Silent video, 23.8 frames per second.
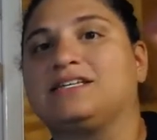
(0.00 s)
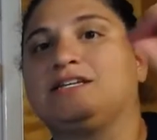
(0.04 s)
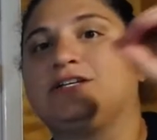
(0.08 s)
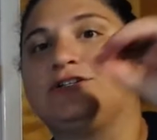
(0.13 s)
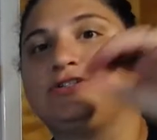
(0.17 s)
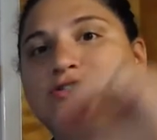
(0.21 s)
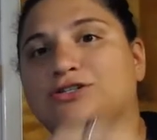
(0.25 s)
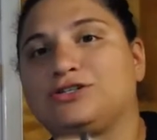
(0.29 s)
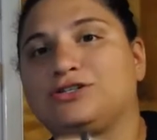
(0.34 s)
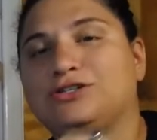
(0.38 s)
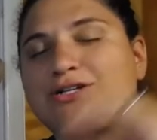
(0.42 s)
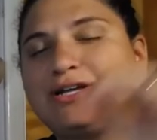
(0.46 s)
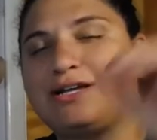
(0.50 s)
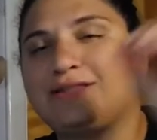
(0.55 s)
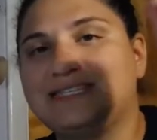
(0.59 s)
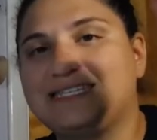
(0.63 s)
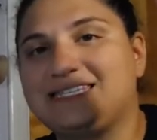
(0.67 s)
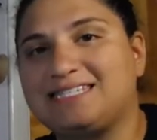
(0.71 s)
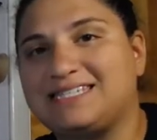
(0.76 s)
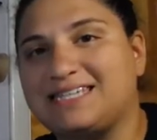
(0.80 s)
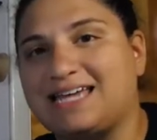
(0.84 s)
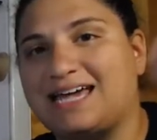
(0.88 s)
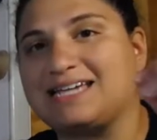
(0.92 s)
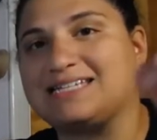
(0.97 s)
It'll turn out
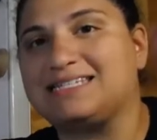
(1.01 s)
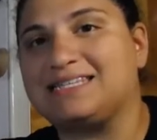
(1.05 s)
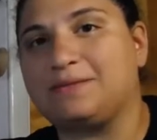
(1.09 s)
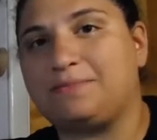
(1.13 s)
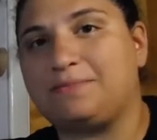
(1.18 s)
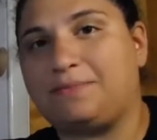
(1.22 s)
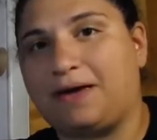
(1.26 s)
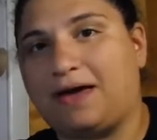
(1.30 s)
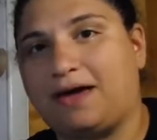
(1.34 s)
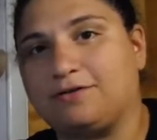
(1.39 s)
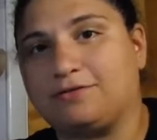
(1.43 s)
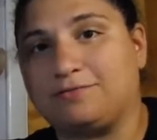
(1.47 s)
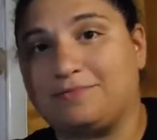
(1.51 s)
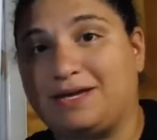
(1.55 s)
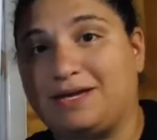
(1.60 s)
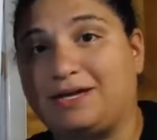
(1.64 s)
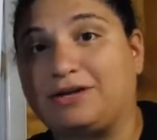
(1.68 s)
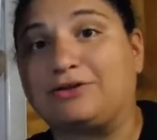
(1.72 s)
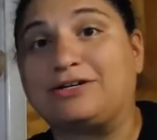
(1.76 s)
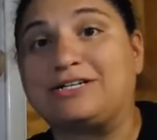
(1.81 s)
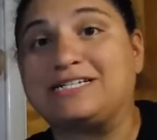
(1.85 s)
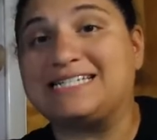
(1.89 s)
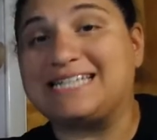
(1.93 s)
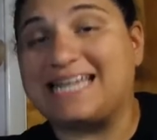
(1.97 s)
the size the pattern
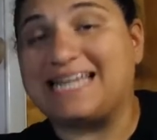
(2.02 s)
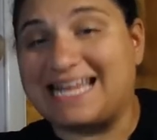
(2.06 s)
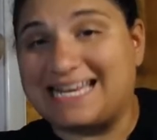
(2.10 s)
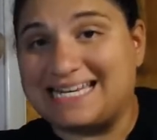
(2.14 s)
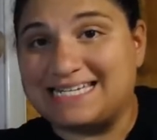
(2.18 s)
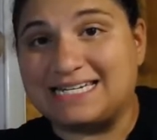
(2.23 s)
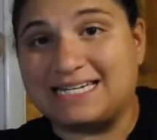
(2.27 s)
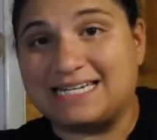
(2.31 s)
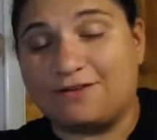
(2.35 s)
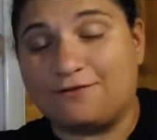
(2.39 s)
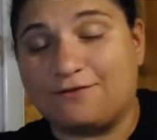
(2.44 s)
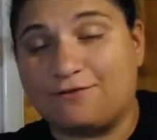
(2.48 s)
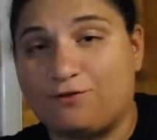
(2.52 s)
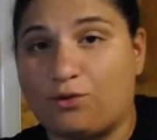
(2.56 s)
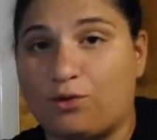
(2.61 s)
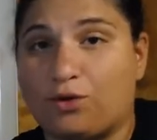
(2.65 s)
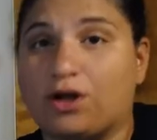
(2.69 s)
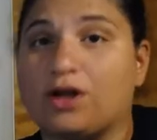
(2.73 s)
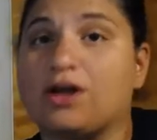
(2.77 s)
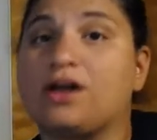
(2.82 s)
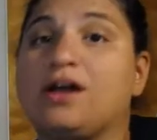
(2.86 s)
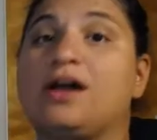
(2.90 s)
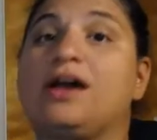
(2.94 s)
maker intended it for.